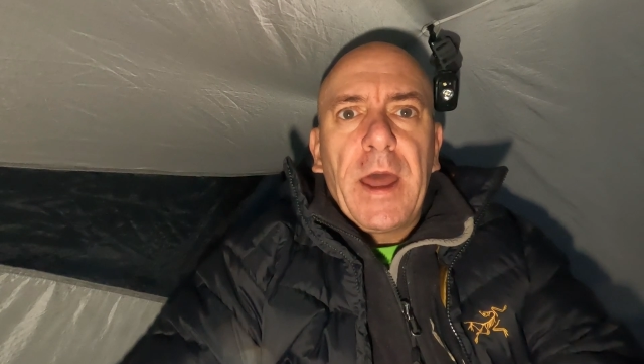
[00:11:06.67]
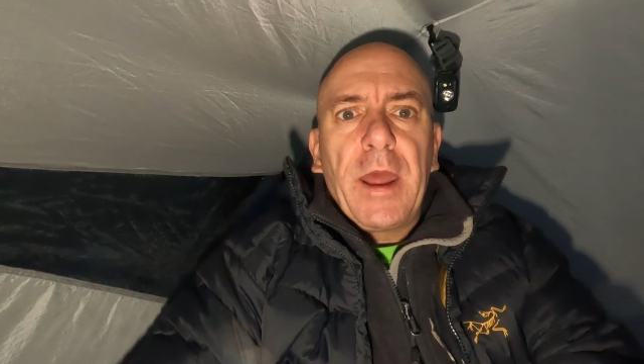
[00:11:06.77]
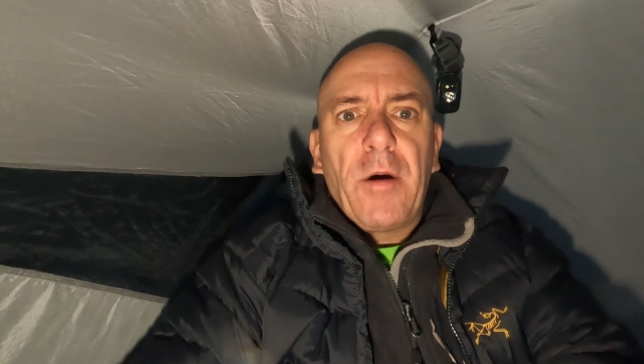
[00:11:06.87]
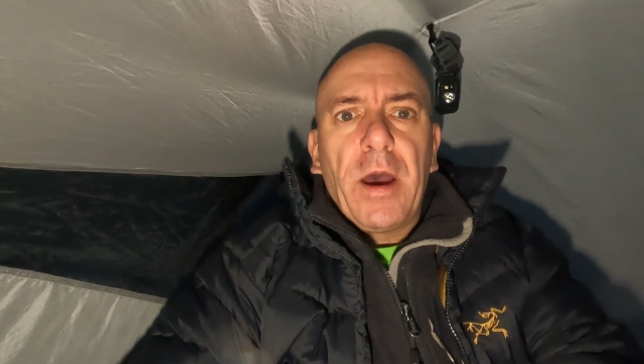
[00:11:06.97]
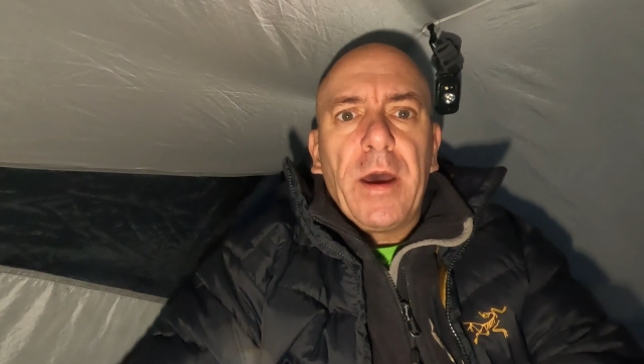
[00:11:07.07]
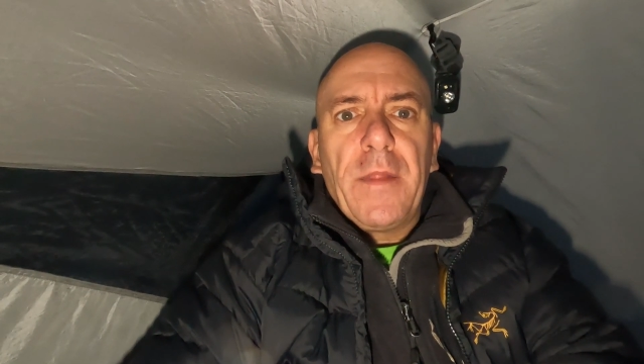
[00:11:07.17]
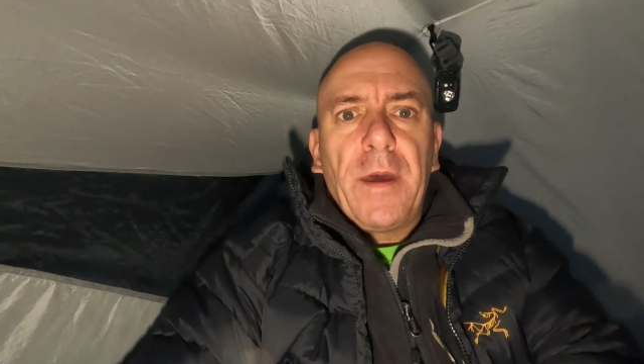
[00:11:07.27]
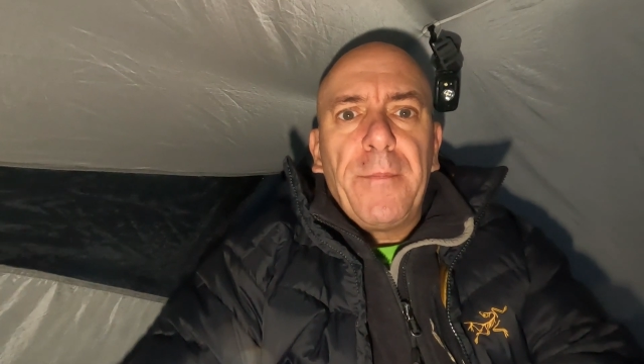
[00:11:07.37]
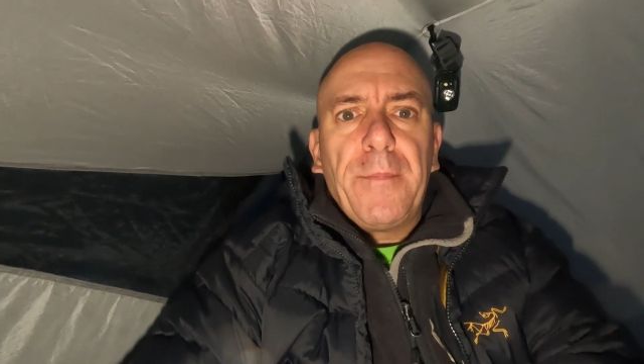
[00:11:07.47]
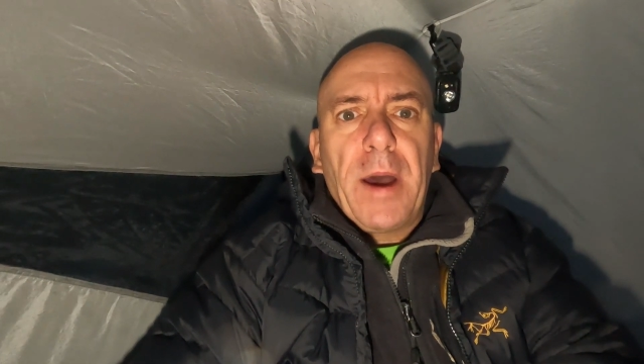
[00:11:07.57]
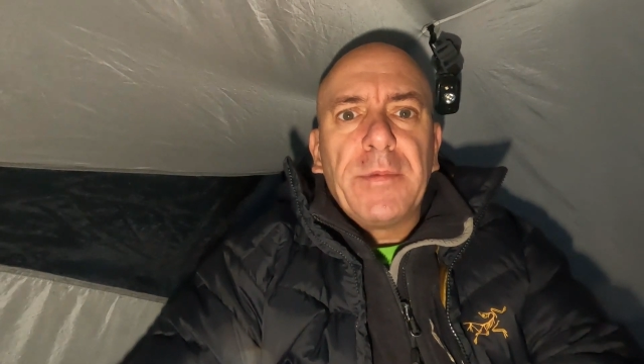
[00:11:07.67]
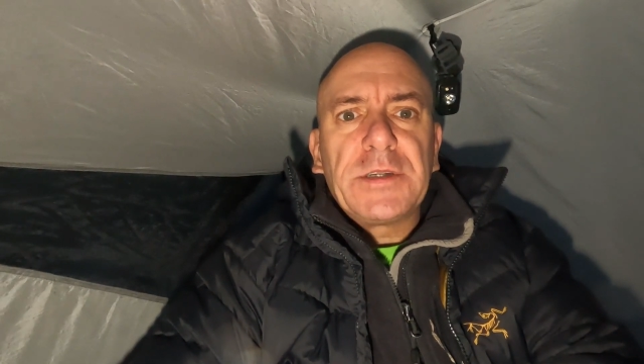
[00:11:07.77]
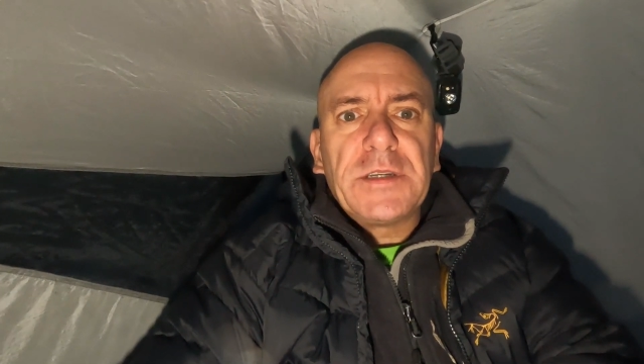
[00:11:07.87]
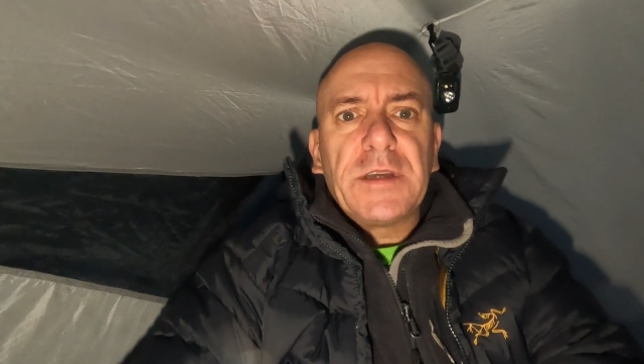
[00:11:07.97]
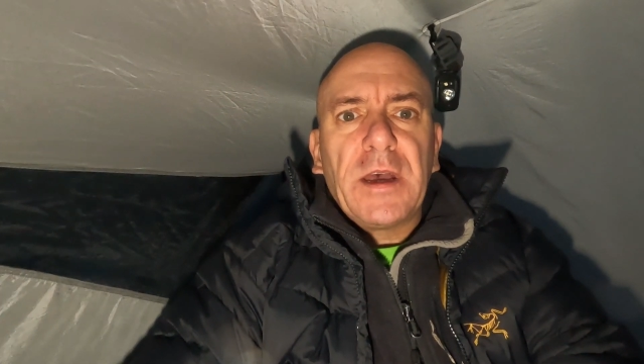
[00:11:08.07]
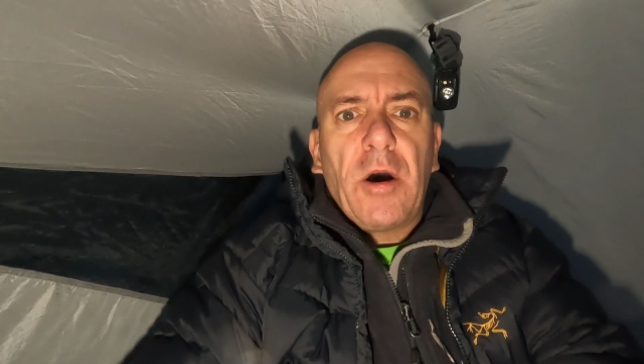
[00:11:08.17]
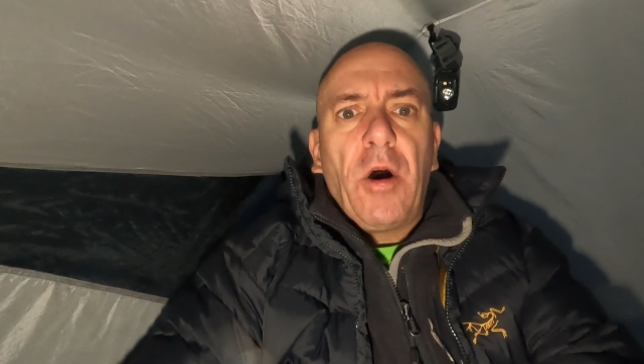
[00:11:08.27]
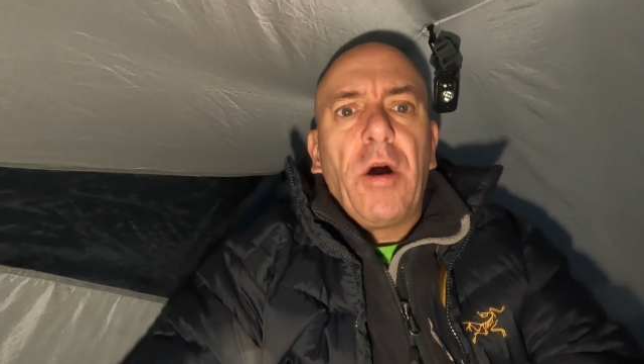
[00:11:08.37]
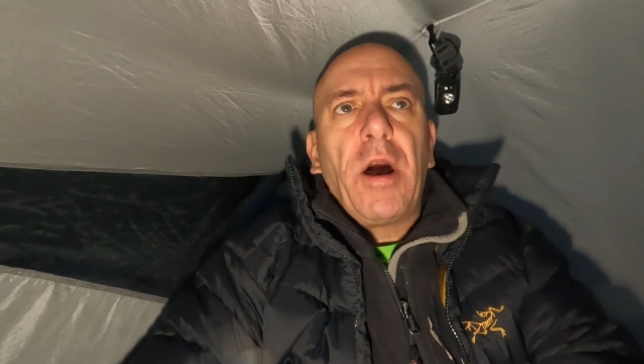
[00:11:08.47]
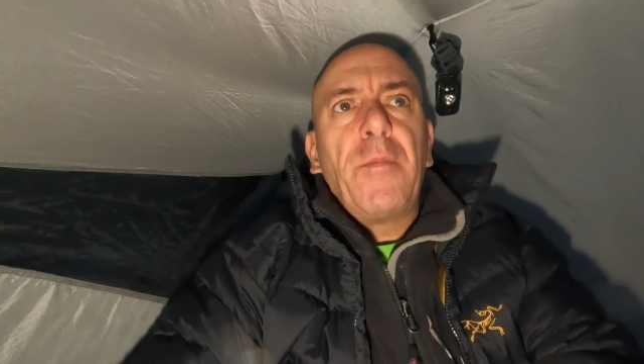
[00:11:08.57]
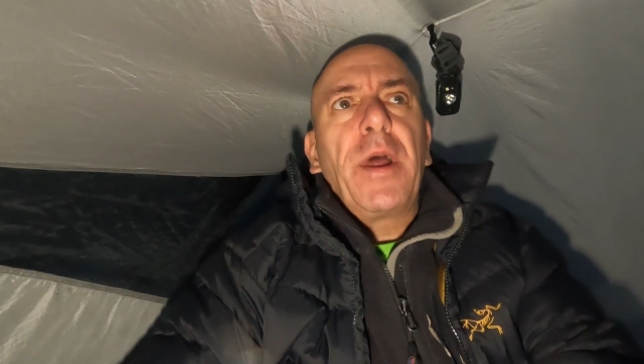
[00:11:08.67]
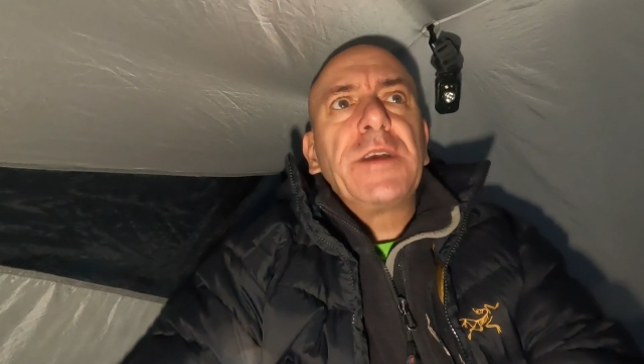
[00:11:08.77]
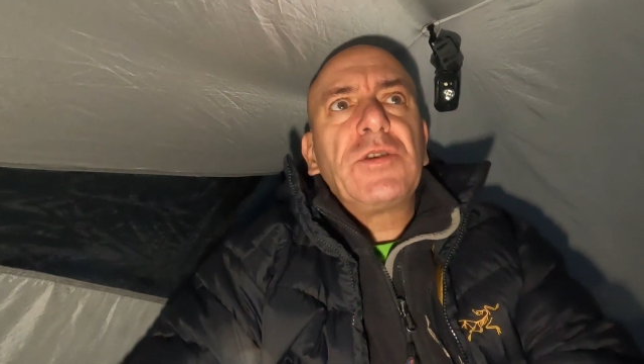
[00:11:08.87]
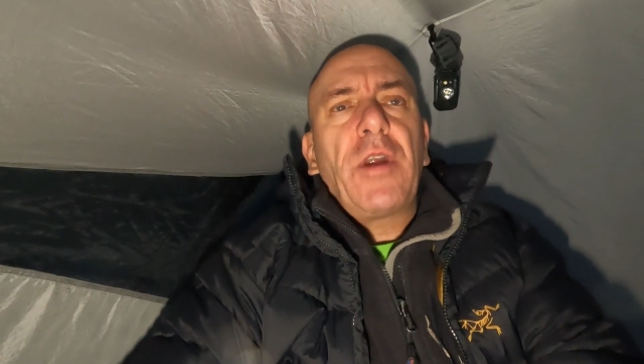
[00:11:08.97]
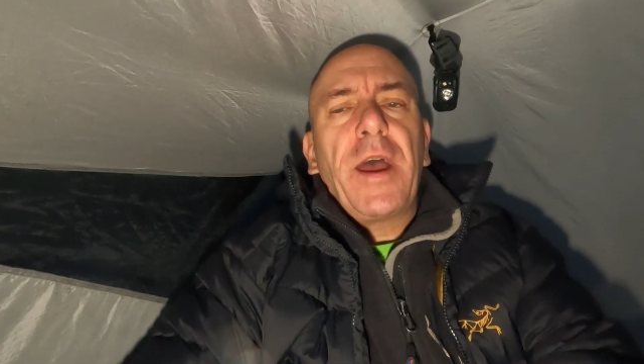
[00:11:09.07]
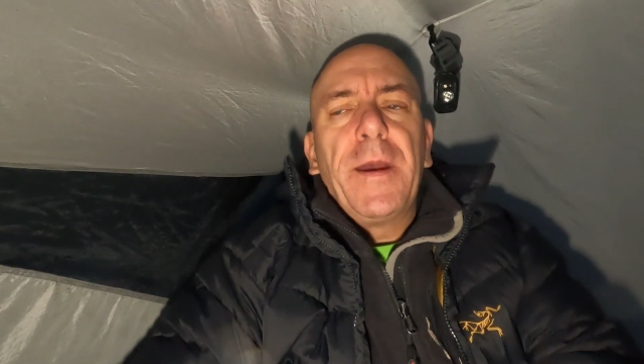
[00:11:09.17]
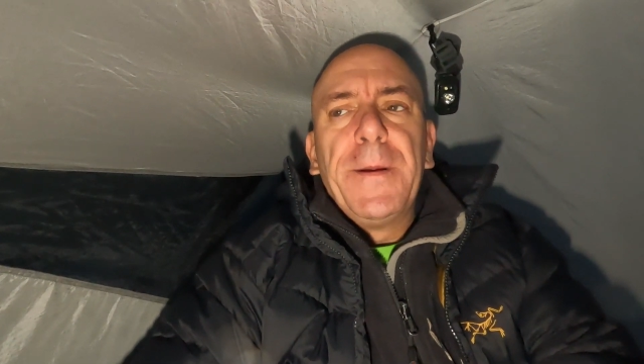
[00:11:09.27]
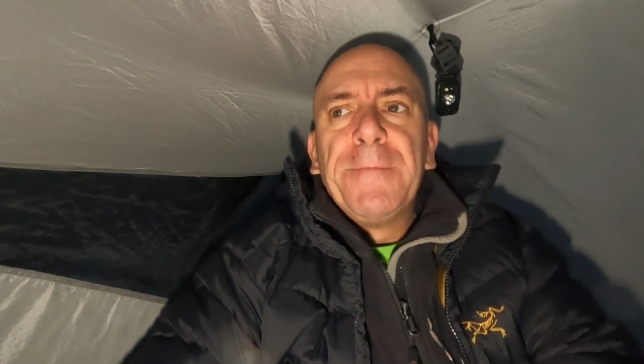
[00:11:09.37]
anyhow, then barman says, oh, I'm really sorry.